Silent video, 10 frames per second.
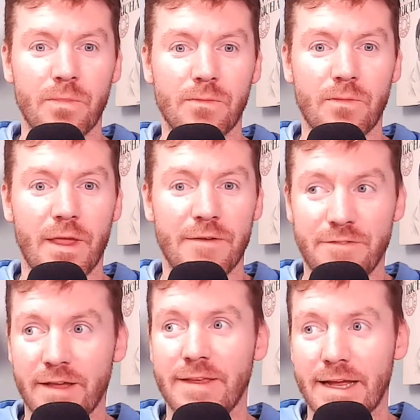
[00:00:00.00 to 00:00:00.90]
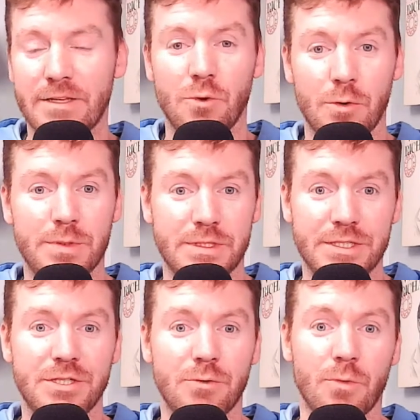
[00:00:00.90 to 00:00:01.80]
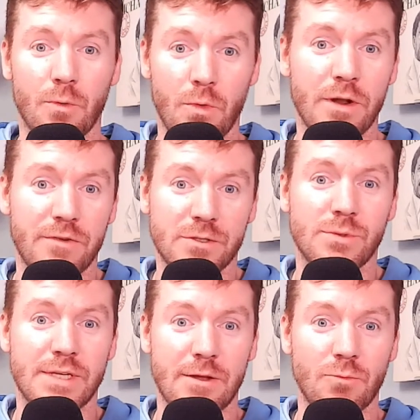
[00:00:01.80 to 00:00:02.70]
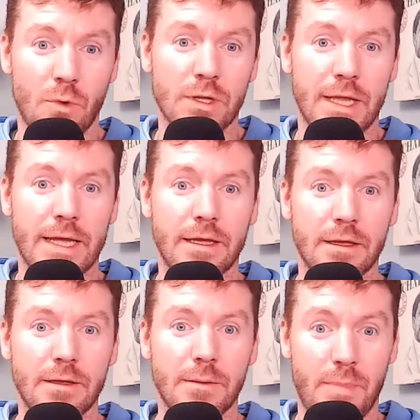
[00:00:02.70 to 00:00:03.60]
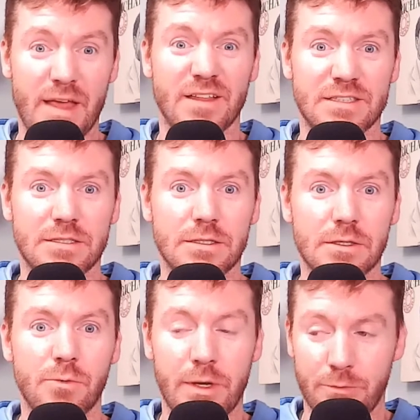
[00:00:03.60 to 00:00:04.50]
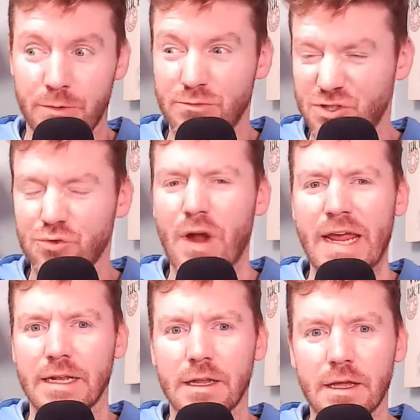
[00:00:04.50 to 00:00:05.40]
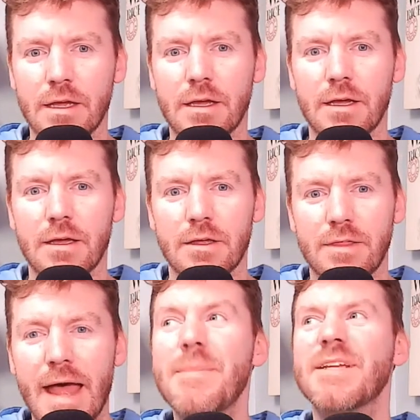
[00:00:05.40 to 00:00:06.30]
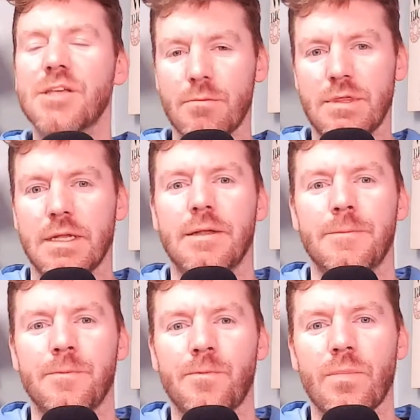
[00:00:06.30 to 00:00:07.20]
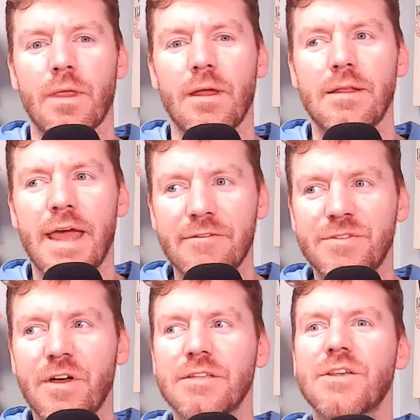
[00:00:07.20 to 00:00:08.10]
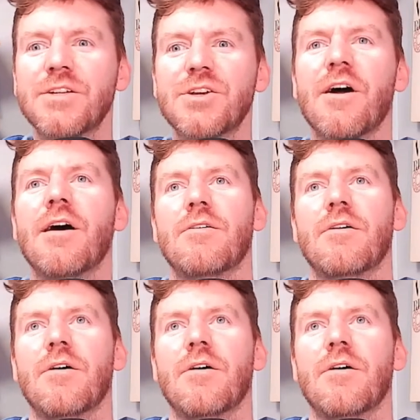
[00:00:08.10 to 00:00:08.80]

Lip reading: I finally got to do a position where one of us was on one leg, balance. We trained. That'd be something, to have such a